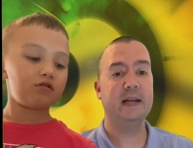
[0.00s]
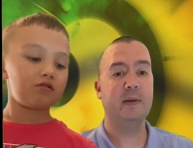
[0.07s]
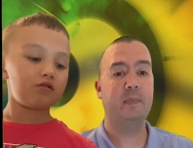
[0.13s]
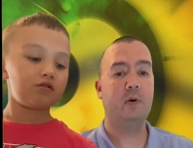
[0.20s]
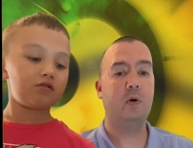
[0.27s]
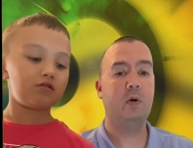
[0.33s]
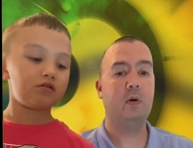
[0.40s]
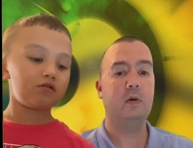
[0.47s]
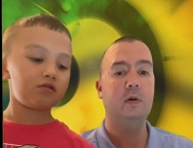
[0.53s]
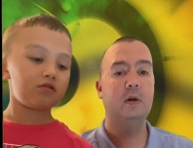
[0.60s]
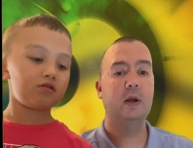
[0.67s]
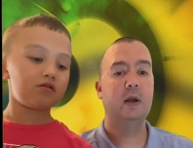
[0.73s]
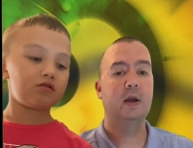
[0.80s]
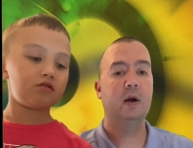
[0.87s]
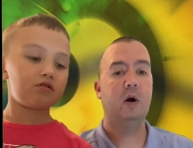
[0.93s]
Speaker 1: to pull.
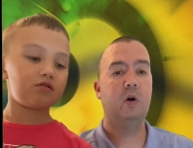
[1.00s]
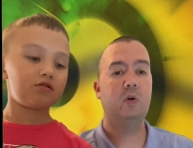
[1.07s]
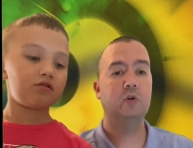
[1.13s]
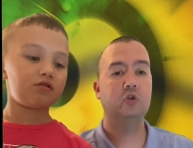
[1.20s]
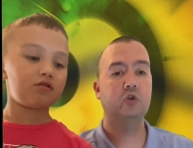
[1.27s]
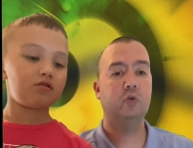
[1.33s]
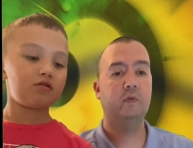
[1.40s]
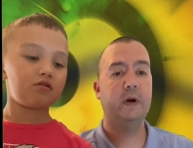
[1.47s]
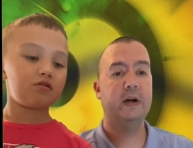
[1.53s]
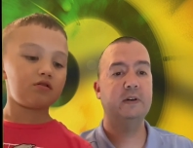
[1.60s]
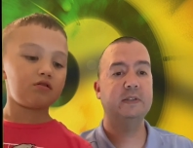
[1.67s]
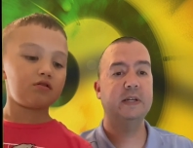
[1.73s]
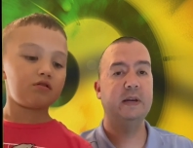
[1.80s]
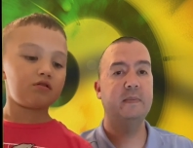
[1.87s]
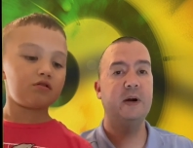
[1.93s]
Ultra
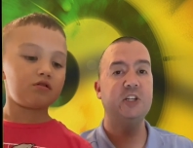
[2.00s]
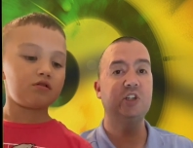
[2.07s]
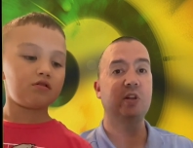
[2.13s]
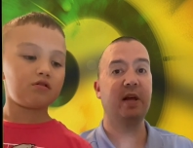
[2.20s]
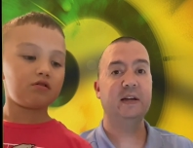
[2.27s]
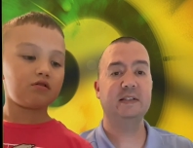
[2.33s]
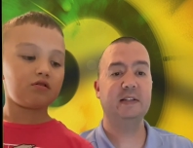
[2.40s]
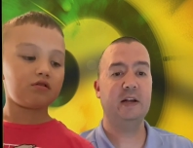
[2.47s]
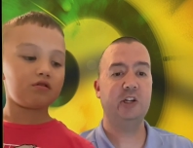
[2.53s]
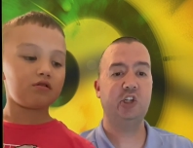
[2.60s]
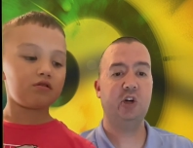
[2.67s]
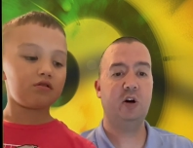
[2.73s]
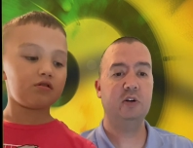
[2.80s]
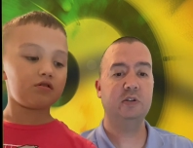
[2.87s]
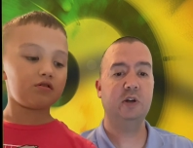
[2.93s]
rares in, much less that
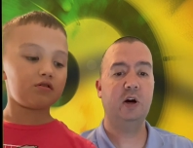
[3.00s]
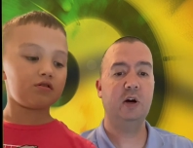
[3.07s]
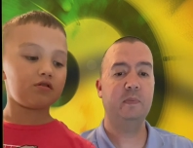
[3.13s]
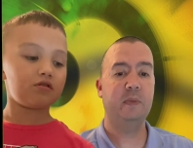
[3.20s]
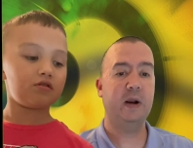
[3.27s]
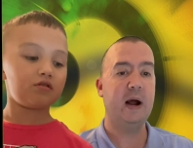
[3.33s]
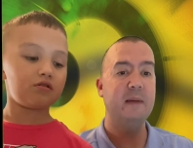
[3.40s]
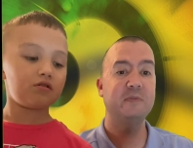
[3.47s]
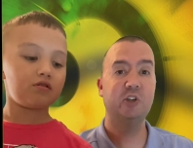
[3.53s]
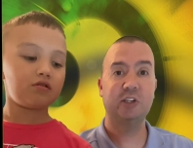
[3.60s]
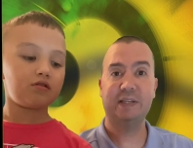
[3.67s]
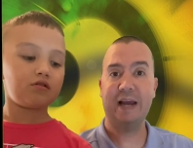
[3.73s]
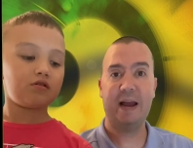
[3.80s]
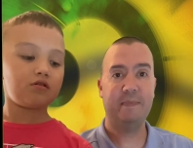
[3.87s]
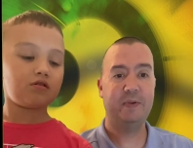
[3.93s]
Charizard. But I'm
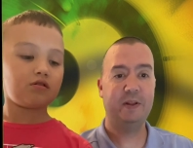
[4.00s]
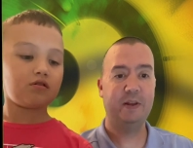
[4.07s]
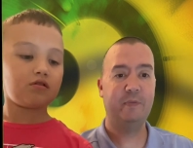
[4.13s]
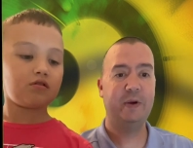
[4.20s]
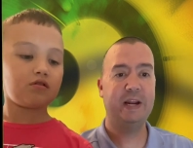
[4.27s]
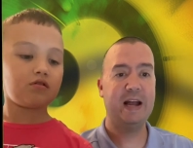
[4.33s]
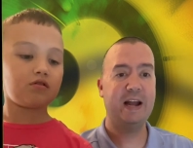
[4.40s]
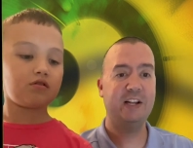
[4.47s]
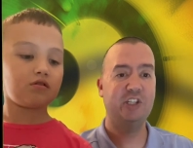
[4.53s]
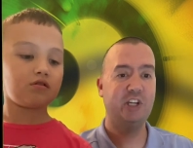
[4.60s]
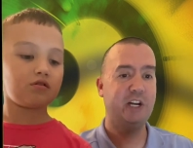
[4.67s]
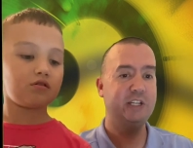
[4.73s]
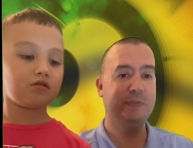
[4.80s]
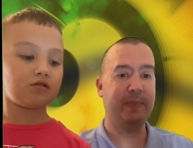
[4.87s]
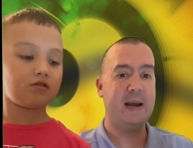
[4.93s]
just happy that we got a
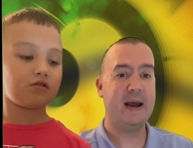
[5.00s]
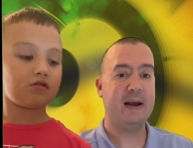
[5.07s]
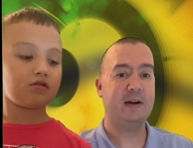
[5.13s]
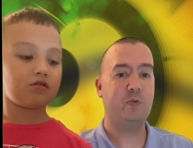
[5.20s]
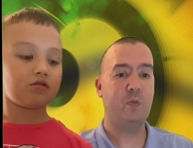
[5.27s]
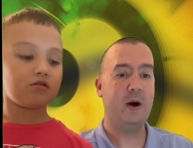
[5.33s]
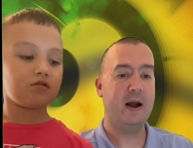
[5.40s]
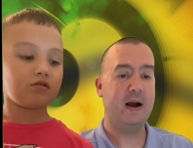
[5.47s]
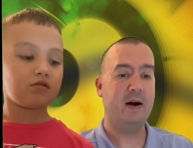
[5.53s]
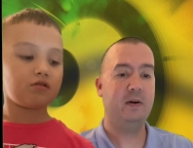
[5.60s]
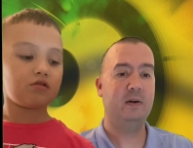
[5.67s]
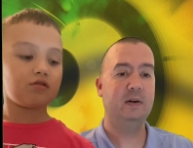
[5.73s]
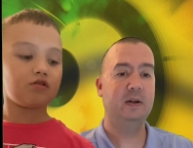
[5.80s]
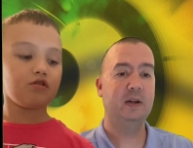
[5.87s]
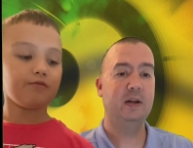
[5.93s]
chase pack.
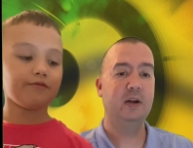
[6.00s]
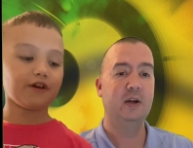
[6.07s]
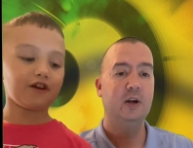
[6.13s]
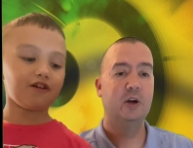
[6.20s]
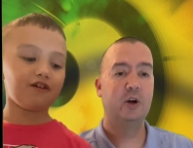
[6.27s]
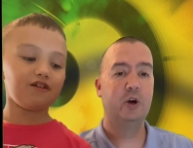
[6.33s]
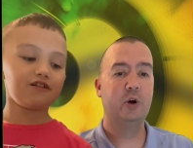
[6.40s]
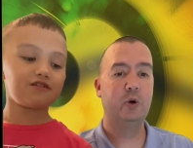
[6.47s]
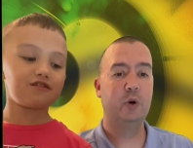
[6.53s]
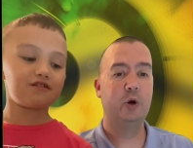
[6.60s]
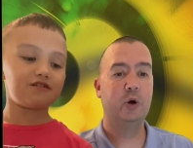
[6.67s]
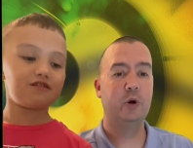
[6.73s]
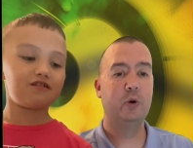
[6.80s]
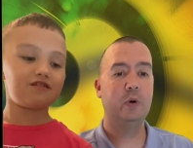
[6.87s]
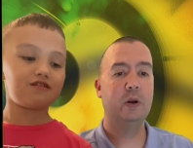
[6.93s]
Wow.
Speaker 2: Oh my gosh. Hoot
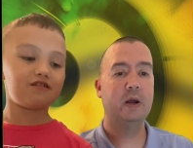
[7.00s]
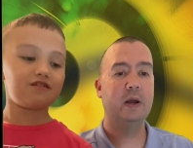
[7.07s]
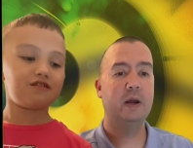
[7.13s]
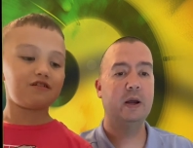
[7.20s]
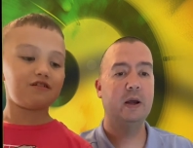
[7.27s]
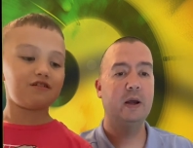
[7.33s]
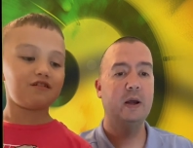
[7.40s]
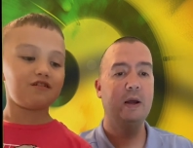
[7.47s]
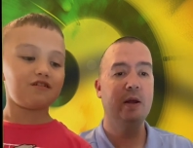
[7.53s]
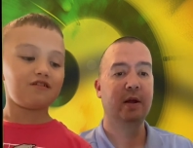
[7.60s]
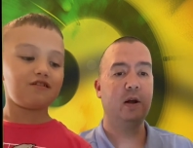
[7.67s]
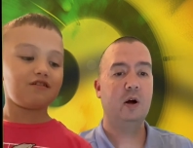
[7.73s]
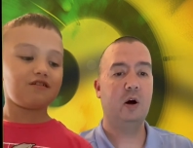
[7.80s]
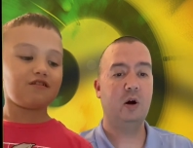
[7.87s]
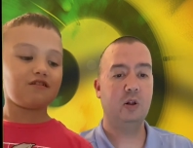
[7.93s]
Speaker 1: hoot.
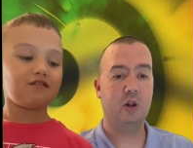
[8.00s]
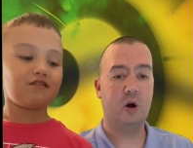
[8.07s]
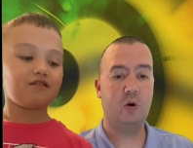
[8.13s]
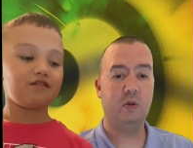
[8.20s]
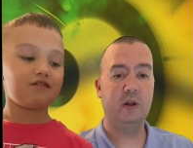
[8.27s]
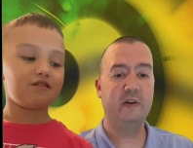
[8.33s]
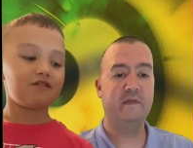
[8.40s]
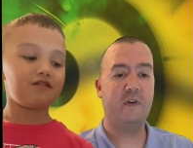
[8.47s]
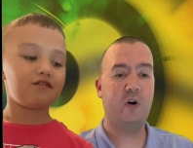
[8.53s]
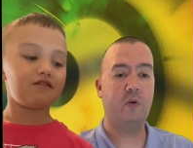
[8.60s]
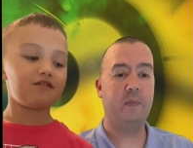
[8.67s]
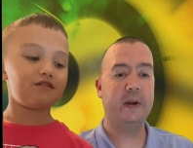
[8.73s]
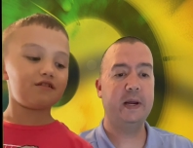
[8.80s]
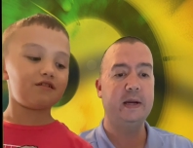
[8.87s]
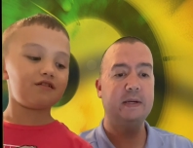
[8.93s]
Alolan
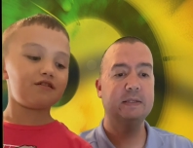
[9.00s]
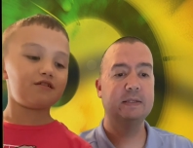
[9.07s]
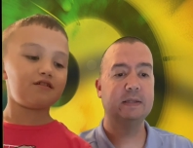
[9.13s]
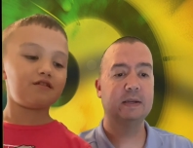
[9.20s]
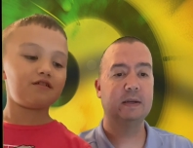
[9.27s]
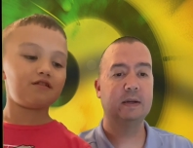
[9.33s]
Vulpix.